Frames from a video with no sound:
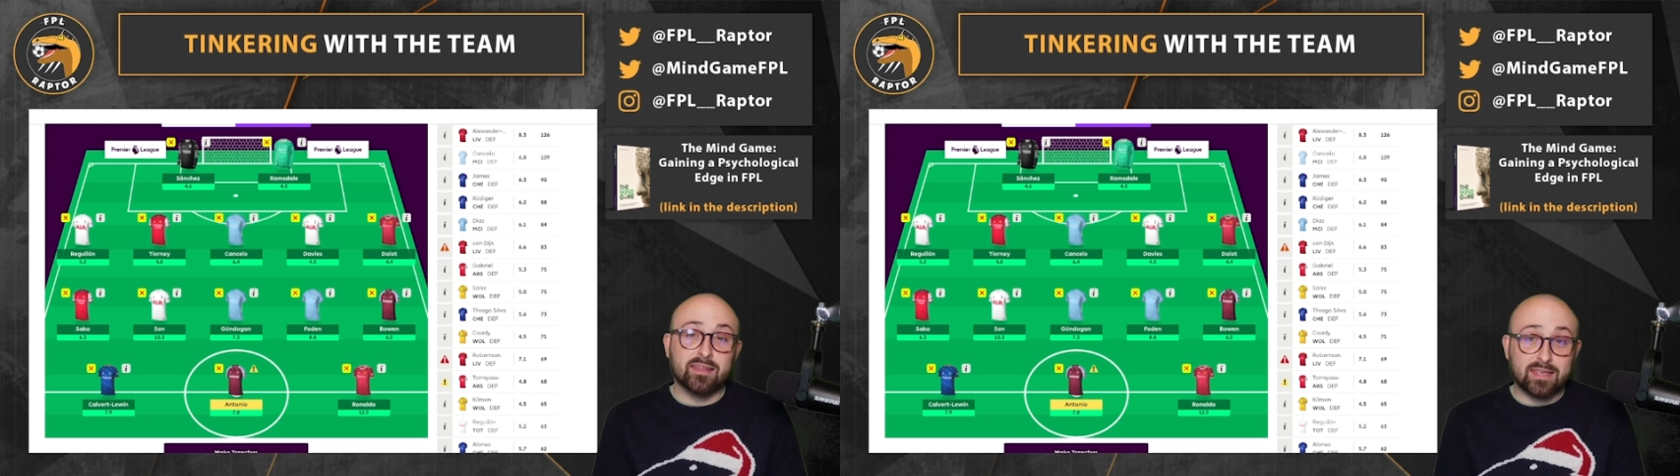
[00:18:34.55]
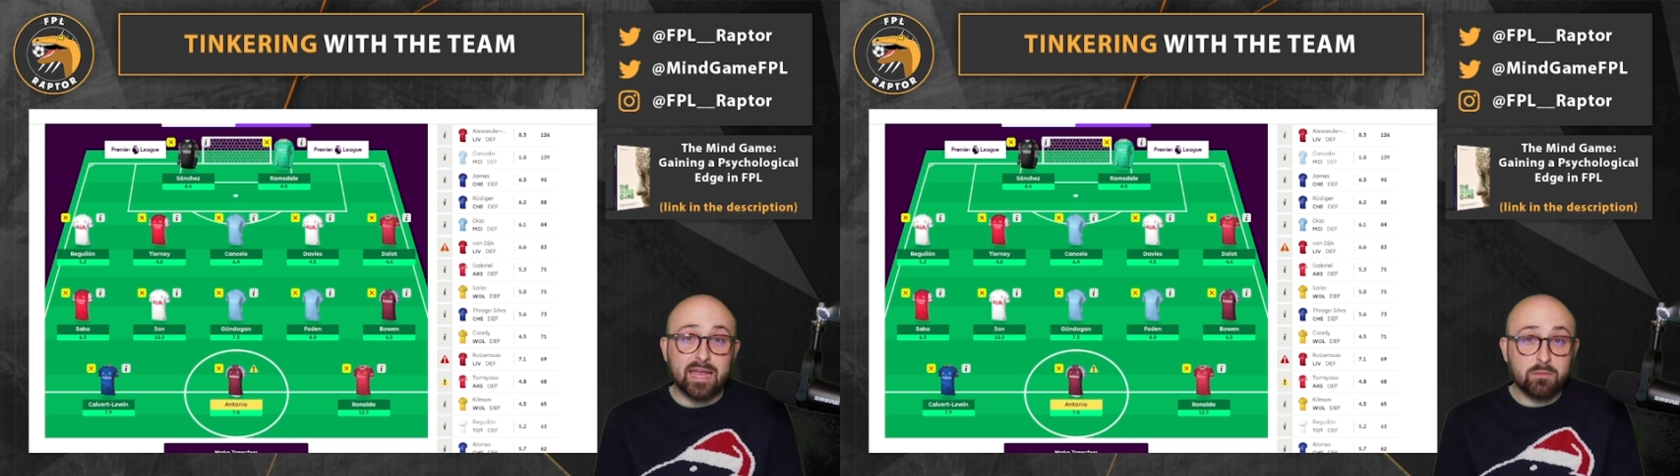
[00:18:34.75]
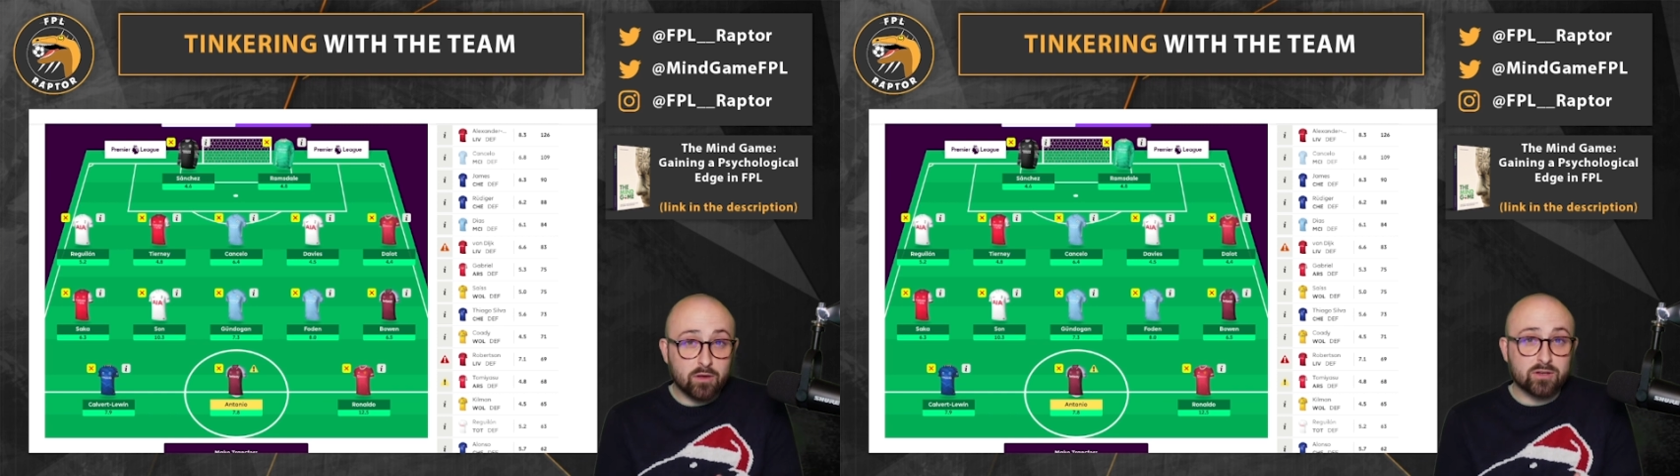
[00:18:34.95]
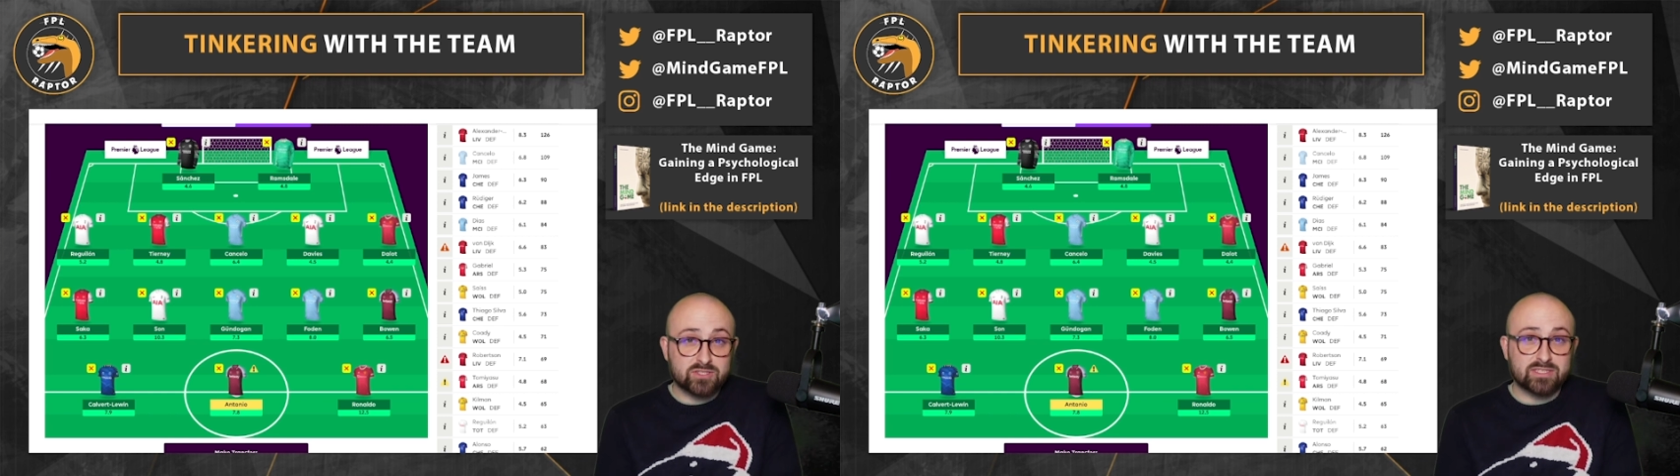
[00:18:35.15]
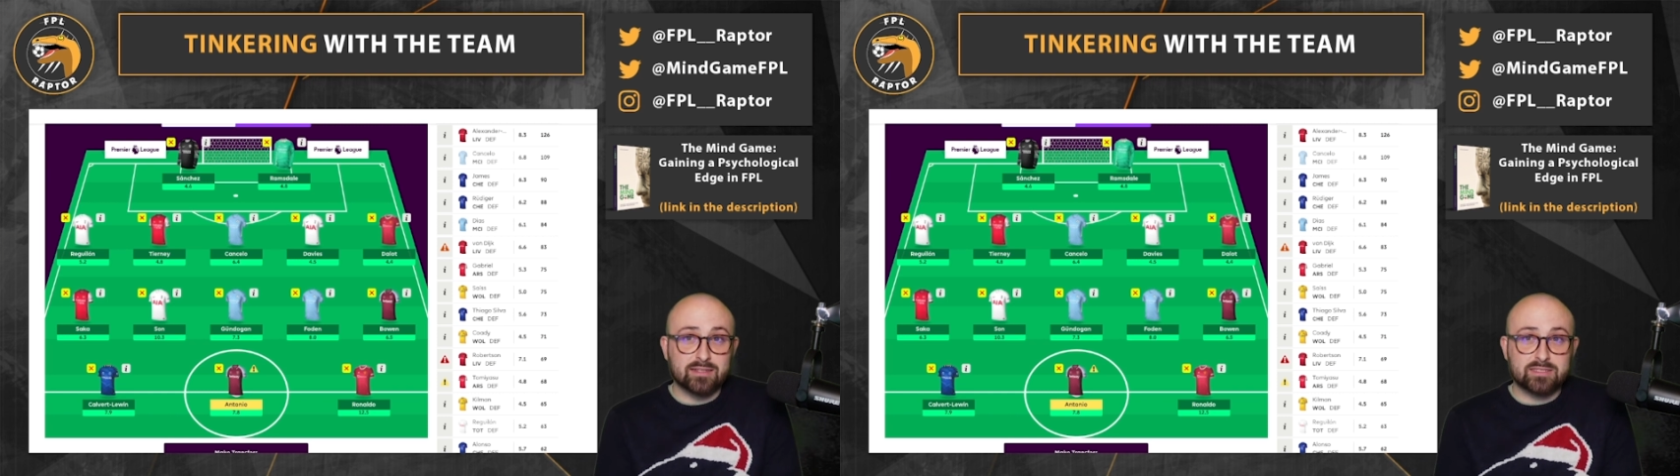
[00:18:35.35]
The game
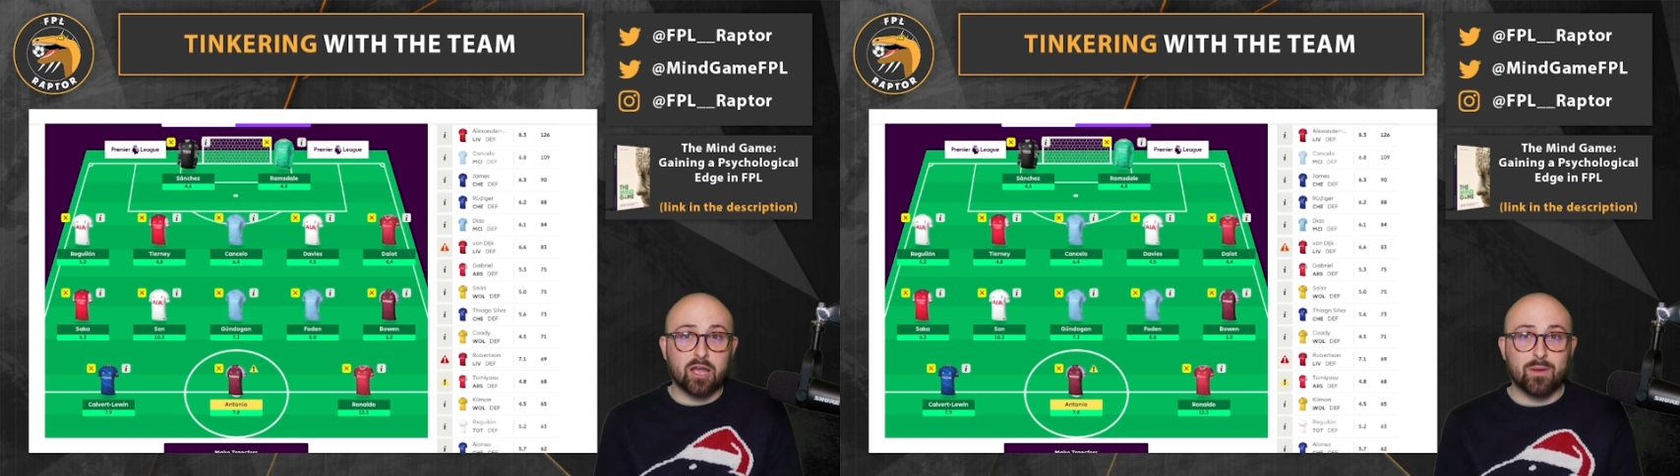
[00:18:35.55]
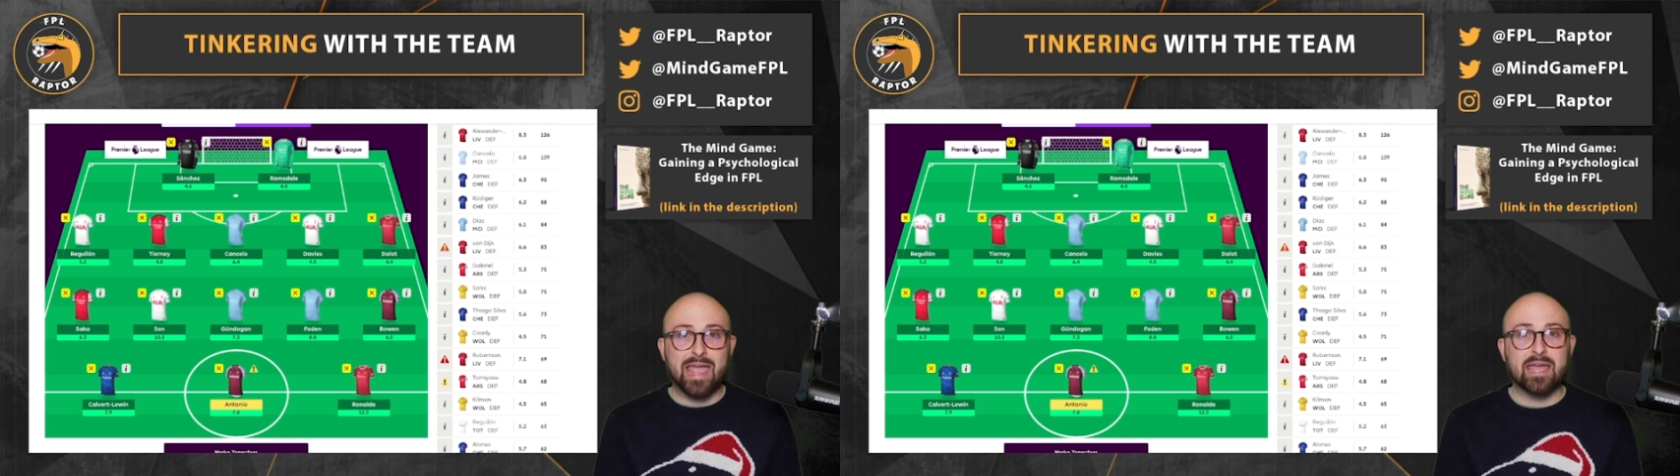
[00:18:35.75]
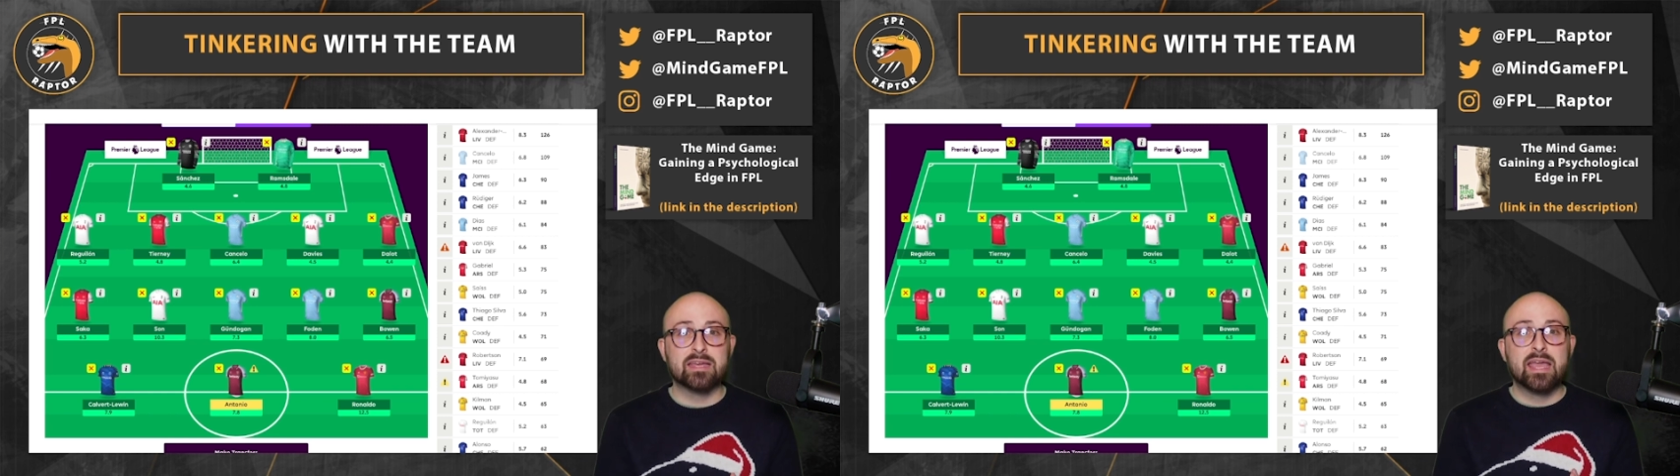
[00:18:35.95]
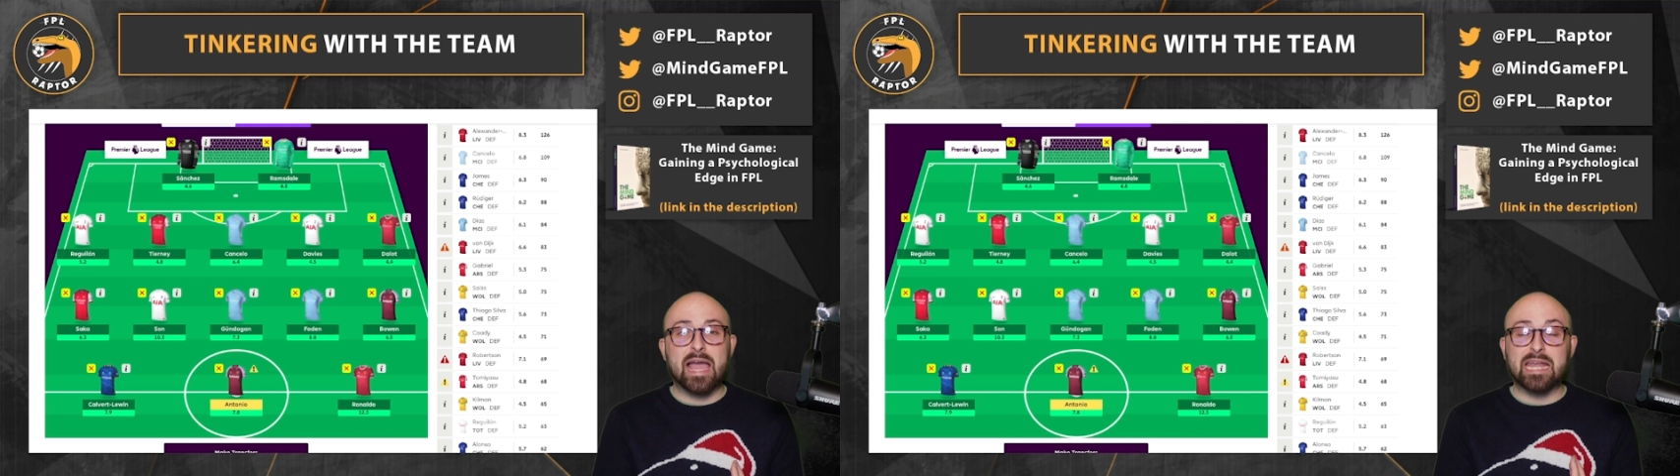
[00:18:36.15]
looks set to go ahead.